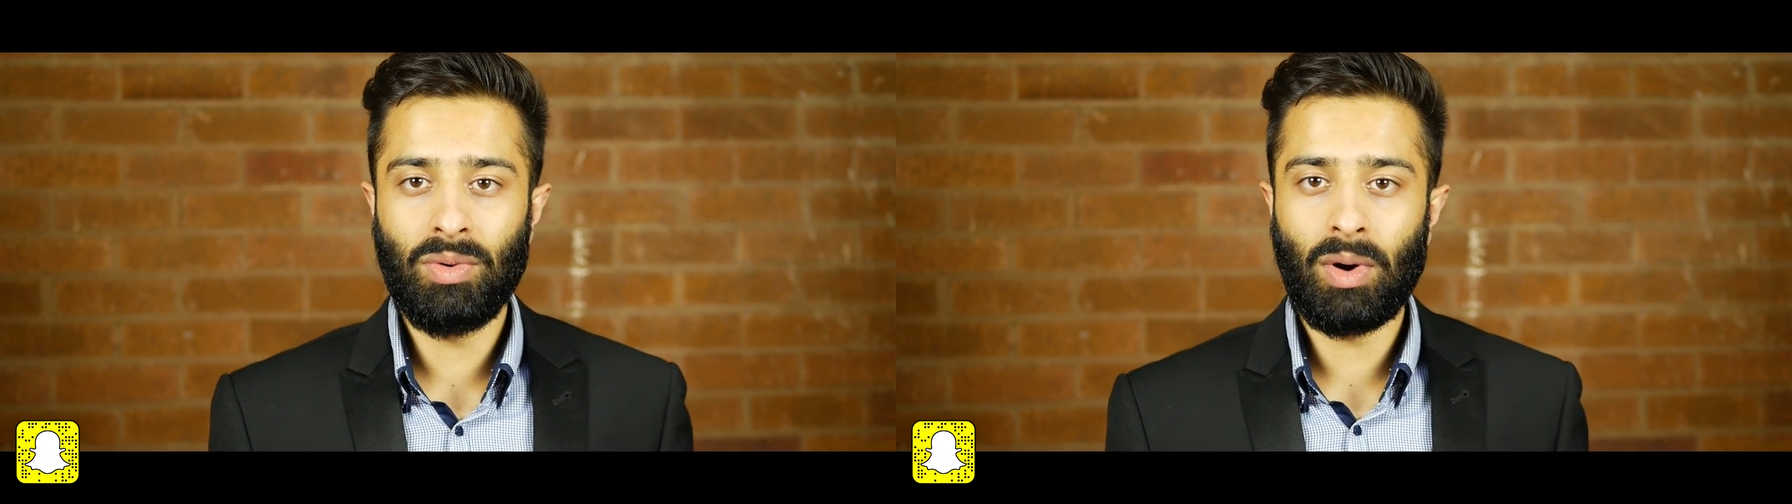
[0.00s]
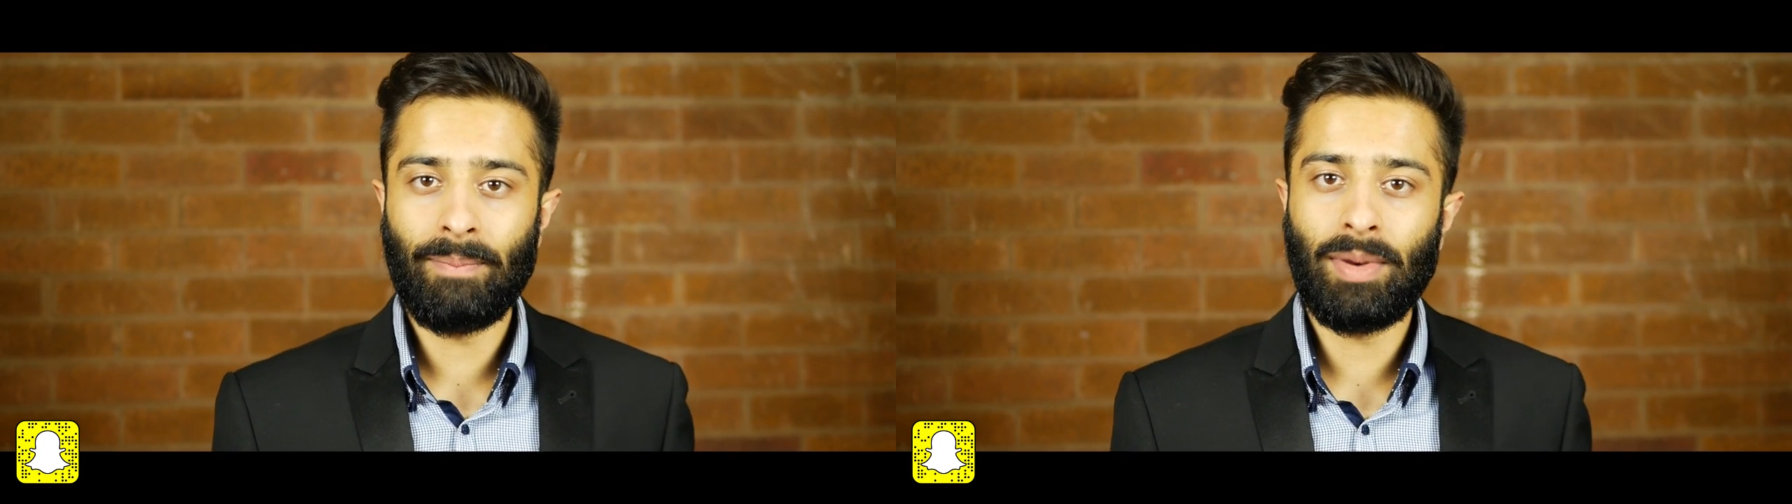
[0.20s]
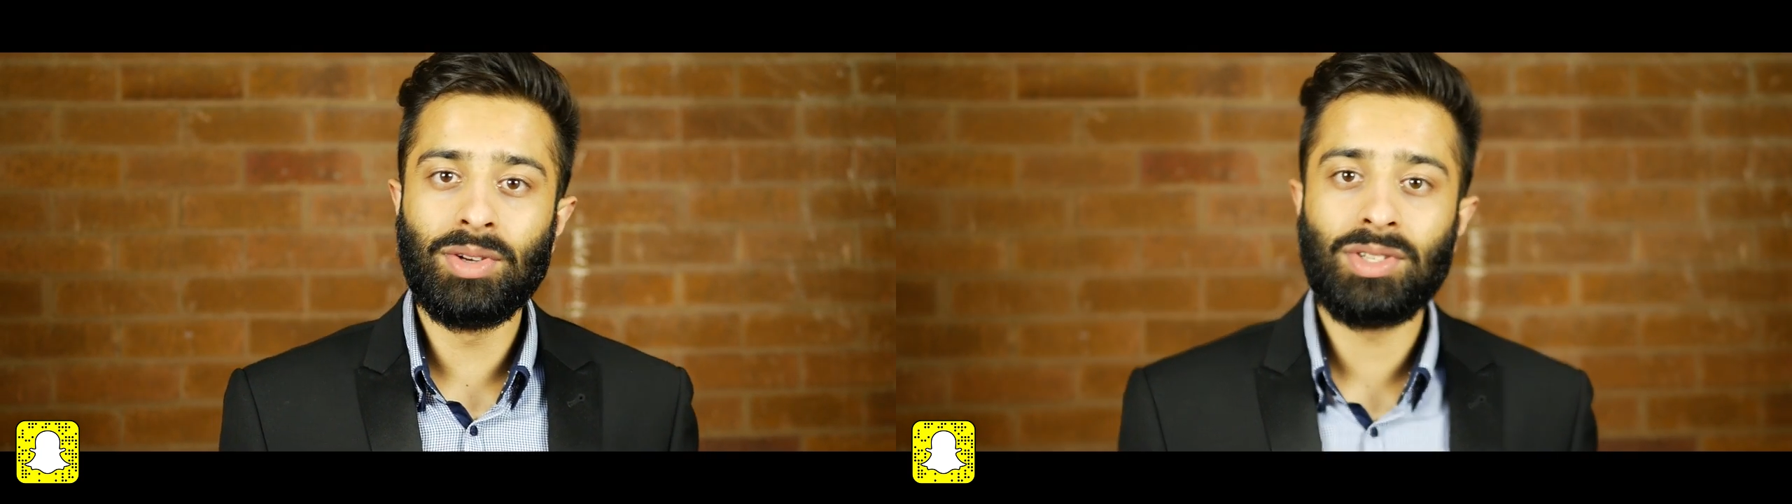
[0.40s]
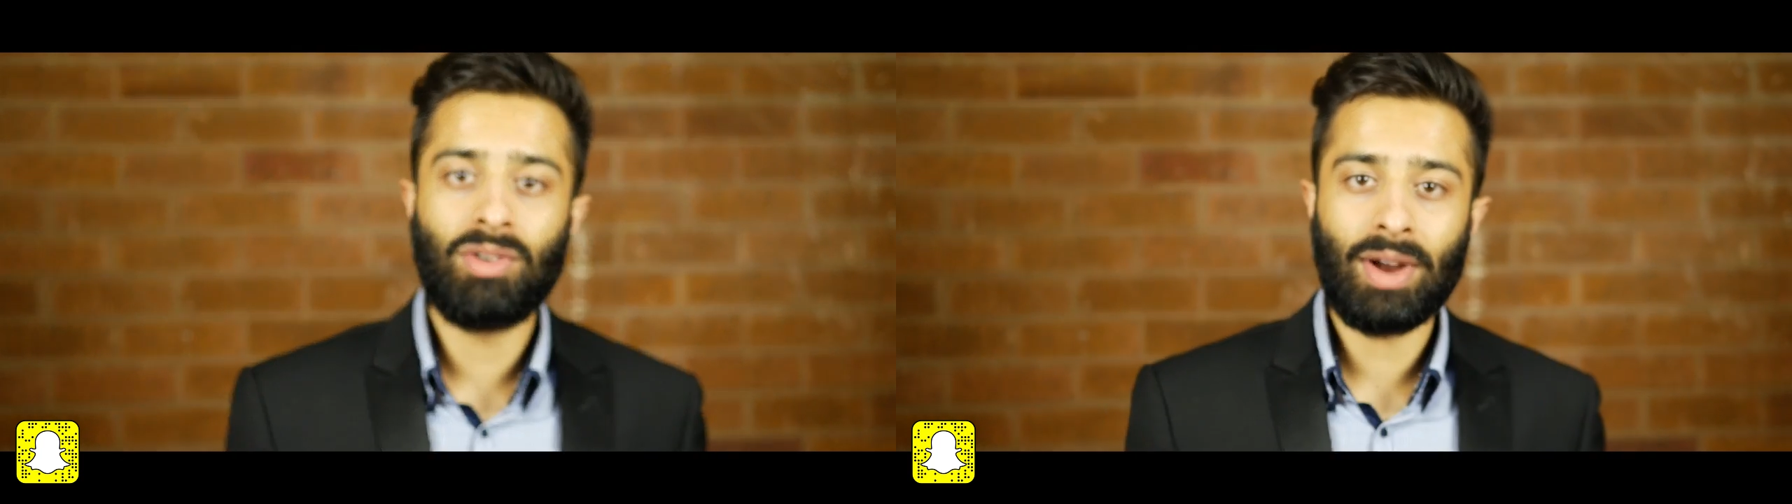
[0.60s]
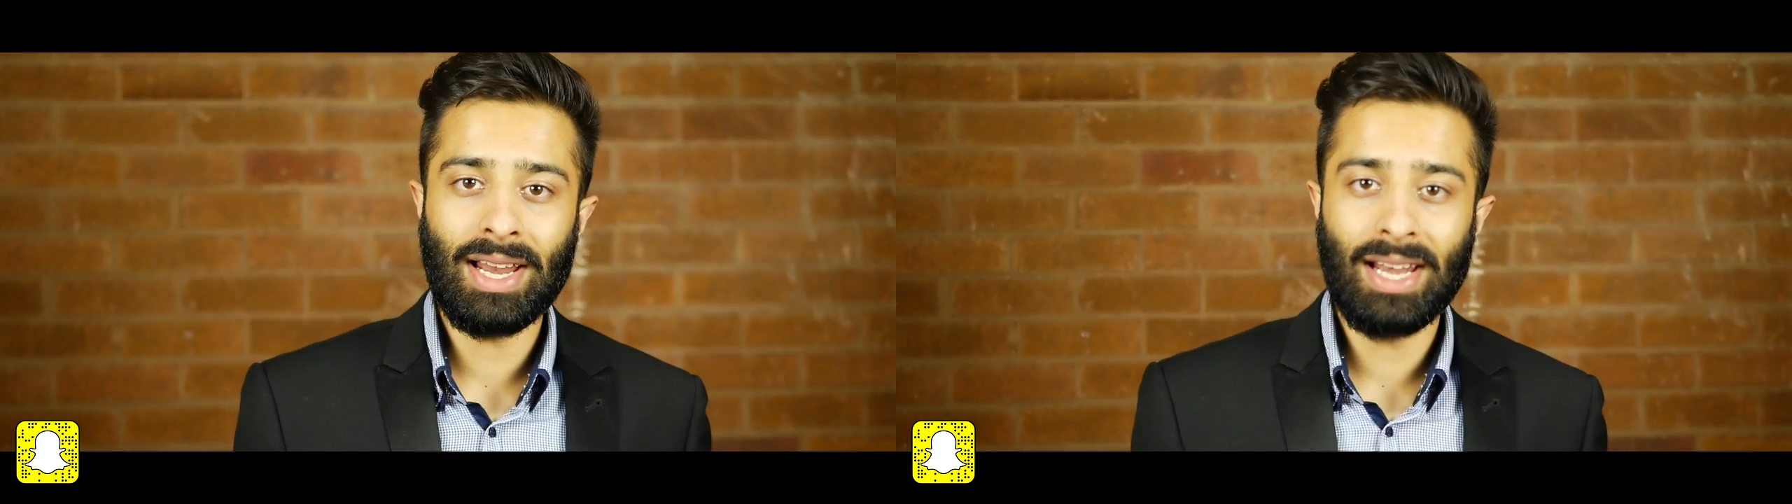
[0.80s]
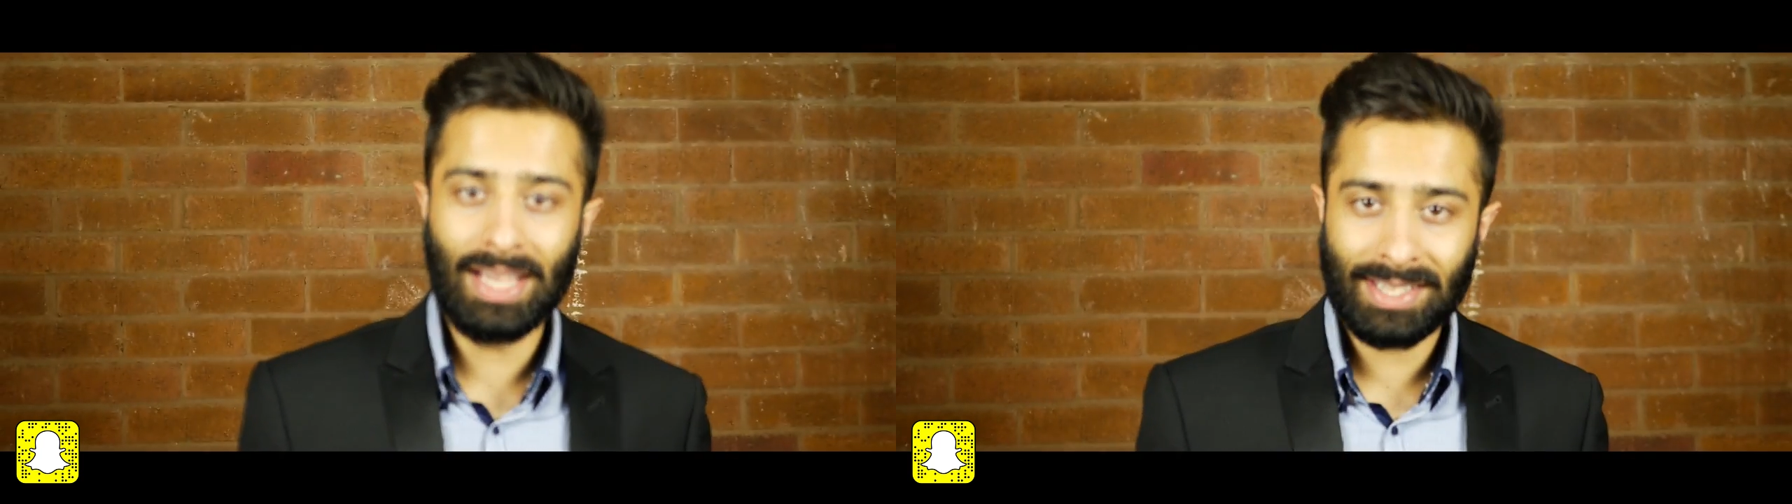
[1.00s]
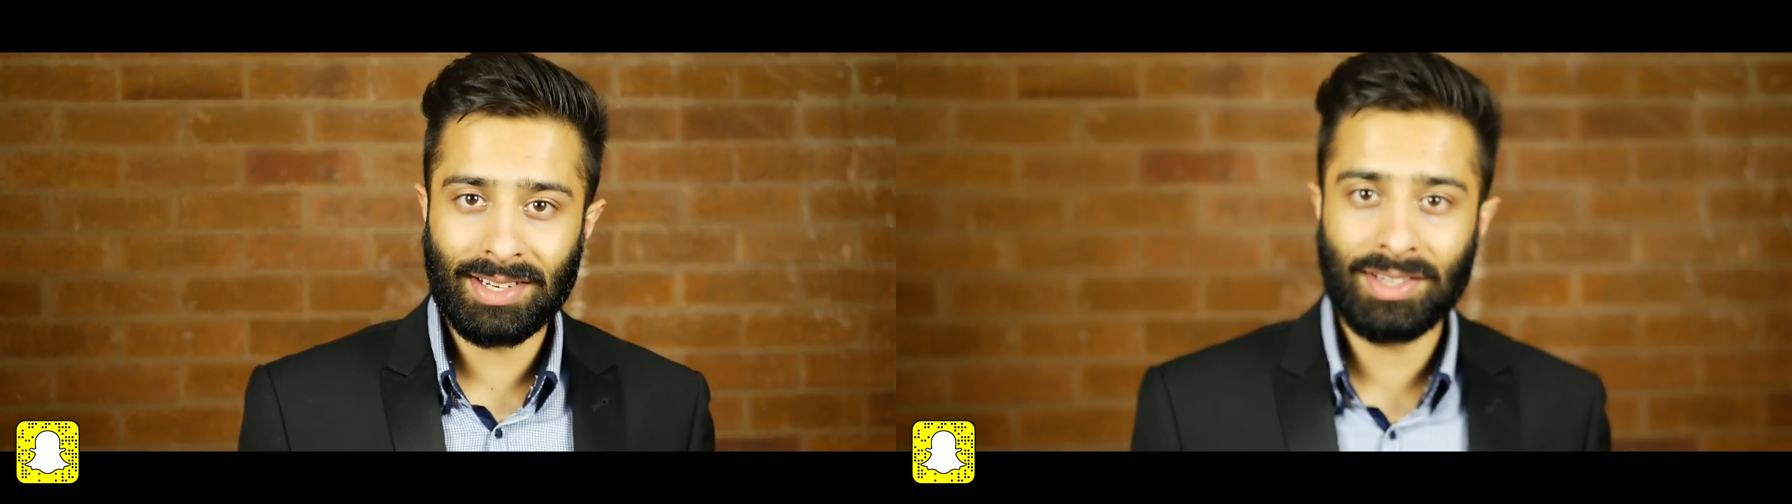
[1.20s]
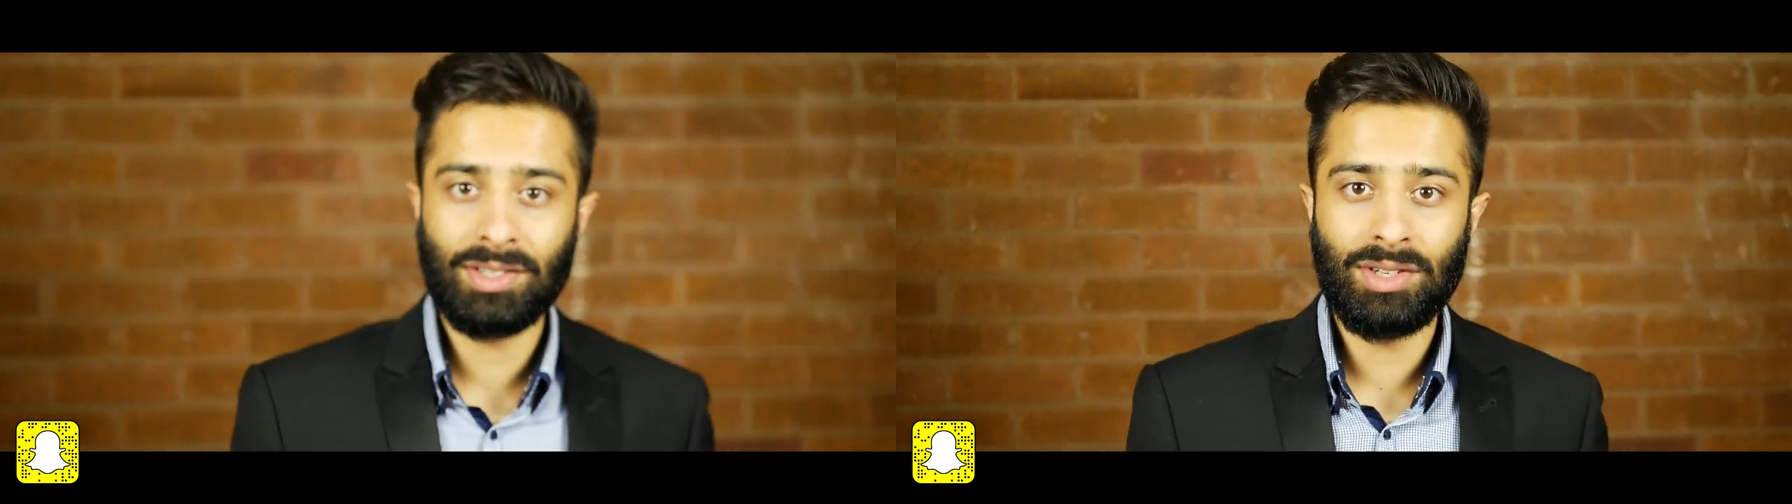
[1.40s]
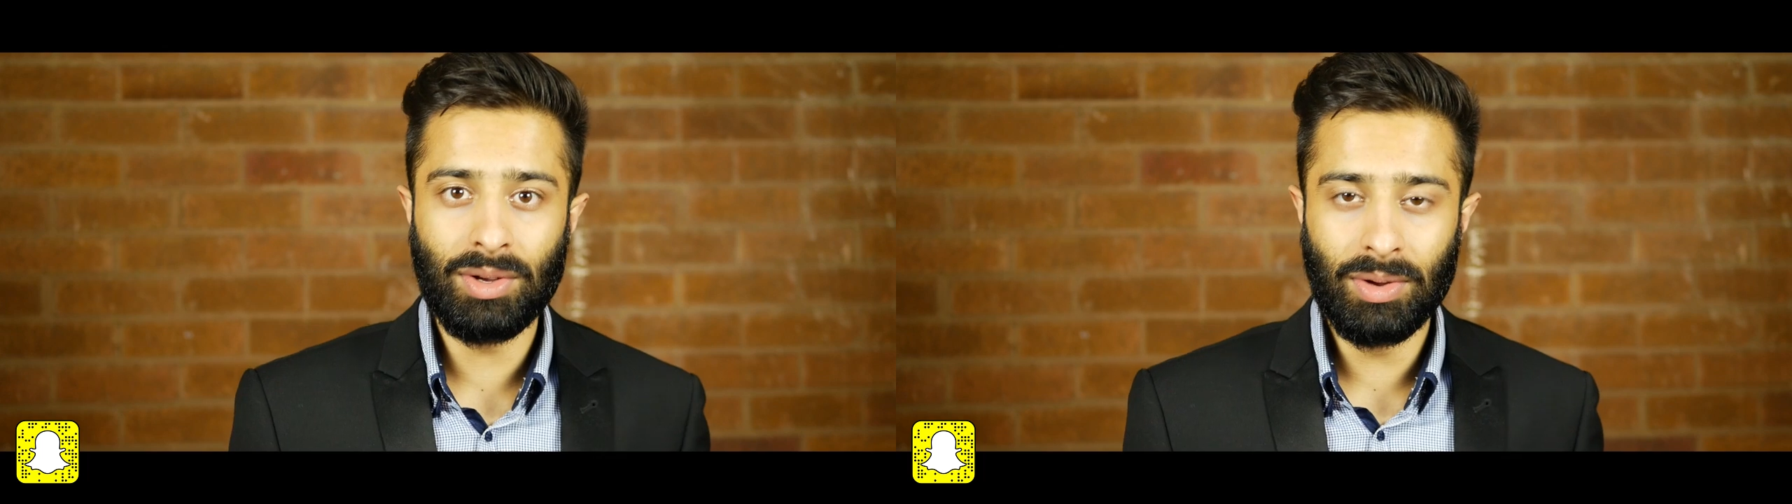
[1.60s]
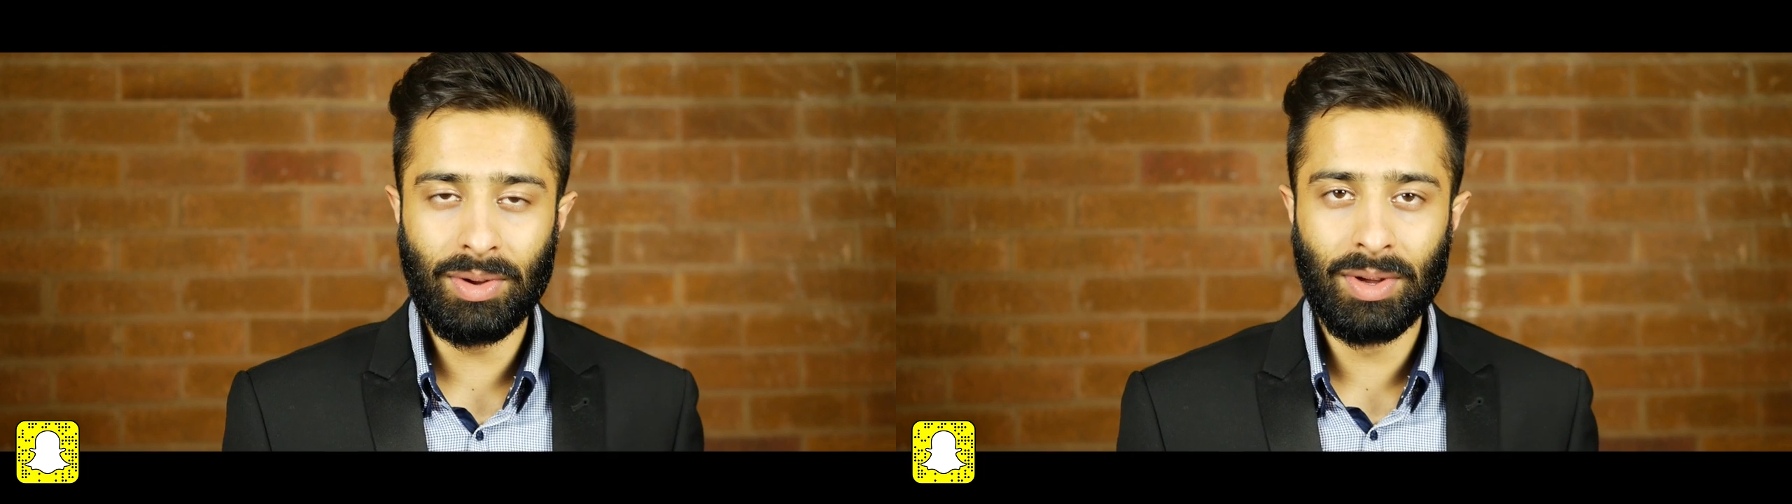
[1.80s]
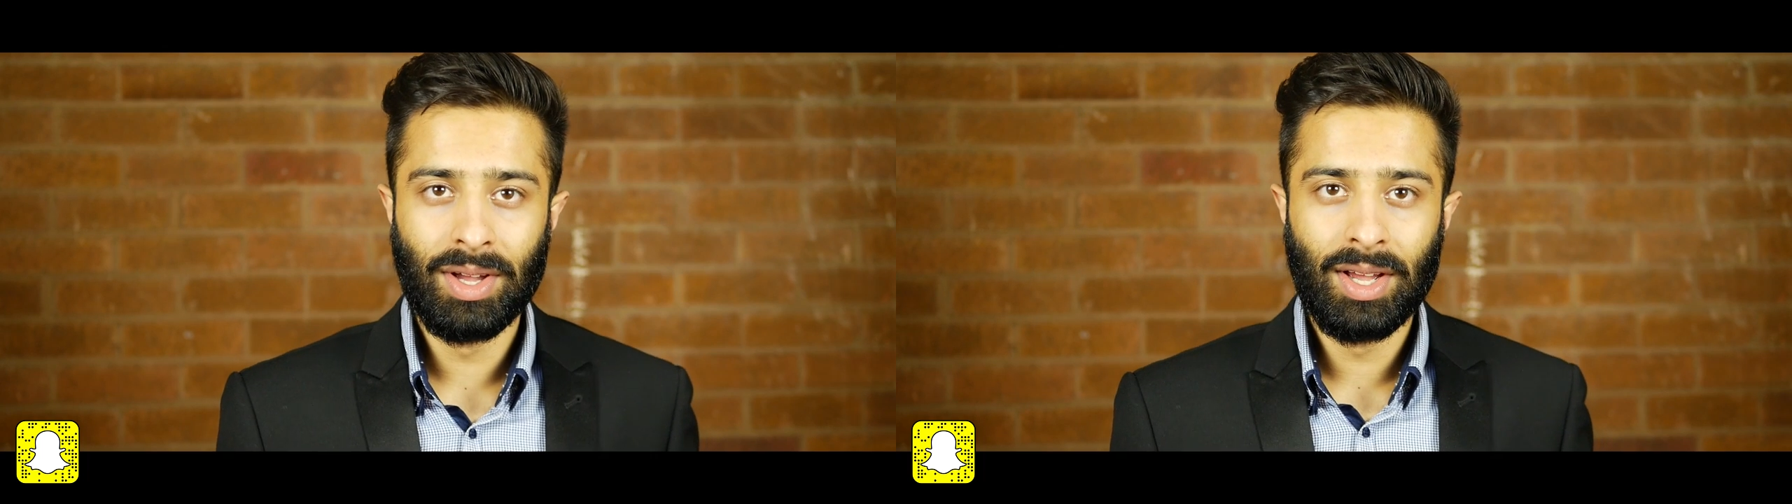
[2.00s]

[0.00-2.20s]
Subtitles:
what most great listeners do,